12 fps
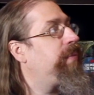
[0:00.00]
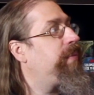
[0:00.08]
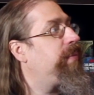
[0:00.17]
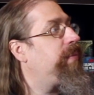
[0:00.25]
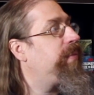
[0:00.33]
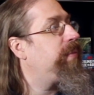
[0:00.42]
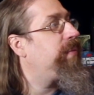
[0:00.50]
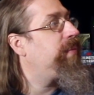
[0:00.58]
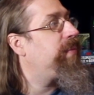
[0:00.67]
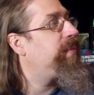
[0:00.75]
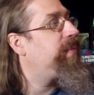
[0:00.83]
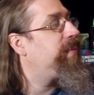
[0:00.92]

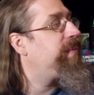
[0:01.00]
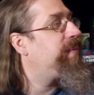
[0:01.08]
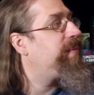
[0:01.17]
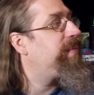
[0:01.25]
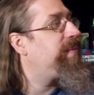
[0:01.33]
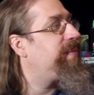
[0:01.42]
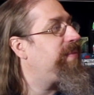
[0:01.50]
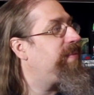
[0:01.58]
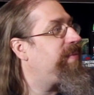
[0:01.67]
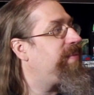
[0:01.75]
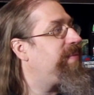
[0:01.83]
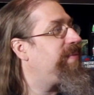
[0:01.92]

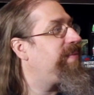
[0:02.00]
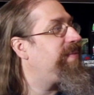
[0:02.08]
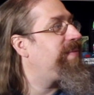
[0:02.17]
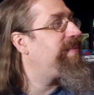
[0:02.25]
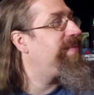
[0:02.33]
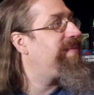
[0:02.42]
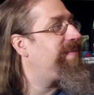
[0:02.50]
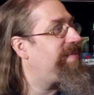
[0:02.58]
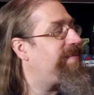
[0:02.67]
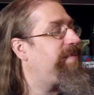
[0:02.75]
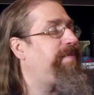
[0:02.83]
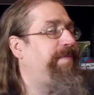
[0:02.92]

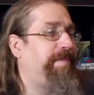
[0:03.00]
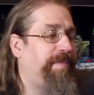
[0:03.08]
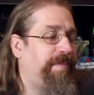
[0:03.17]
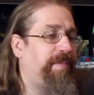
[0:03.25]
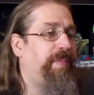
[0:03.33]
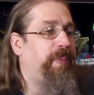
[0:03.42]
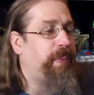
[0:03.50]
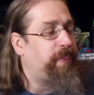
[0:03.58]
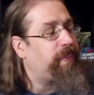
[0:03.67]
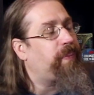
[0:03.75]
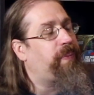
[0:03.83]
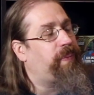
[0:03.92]

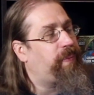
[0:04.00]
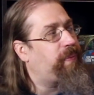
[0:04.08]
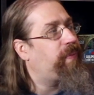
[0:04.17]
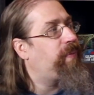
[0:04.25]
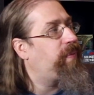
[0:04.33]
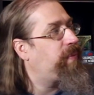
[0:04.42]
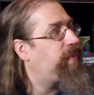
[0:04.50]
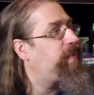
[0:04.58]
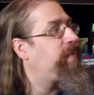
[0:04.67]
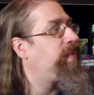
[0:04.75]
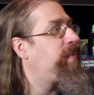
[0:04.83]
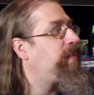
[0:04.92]

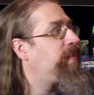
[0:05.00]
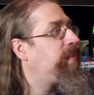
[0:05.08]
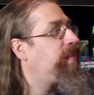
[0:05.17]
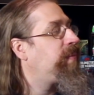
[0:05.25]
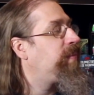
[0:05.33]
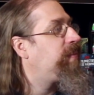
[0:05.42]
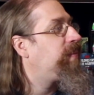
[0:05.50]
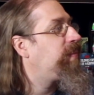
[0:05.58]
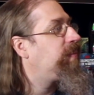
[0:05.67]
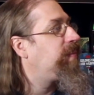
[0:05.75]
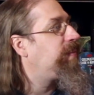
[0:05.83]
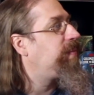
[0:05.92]

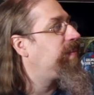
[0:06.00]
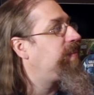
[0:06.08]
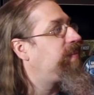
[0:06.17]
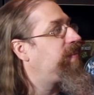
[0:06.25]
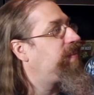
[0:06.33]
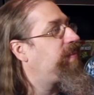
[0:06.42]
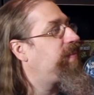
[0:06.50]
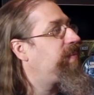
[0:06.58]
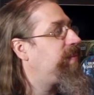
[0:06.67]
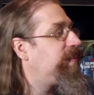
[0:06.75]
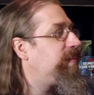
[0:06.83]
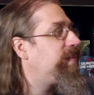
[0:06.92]

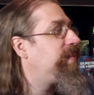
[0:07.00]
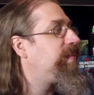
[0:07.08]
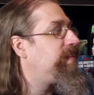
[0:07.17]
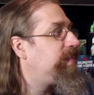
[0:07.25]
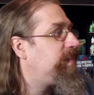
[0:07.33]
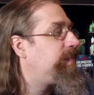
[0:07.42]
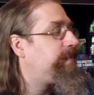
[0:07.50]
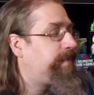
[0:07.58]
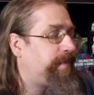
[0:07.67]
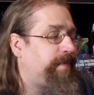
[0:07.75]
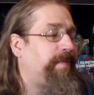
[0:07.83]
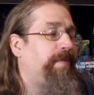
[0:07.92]
The person shown says nothing.